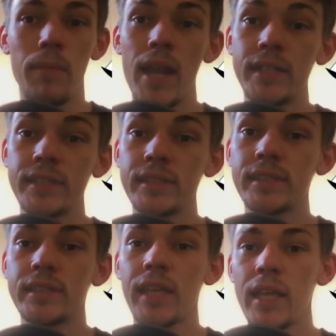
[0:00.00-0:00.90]

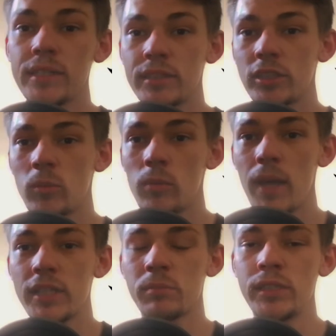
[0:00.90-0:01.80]
balances and scales and small
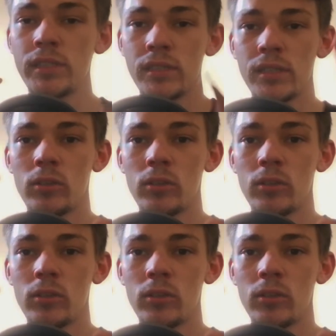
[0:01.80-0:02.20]
mass pieces.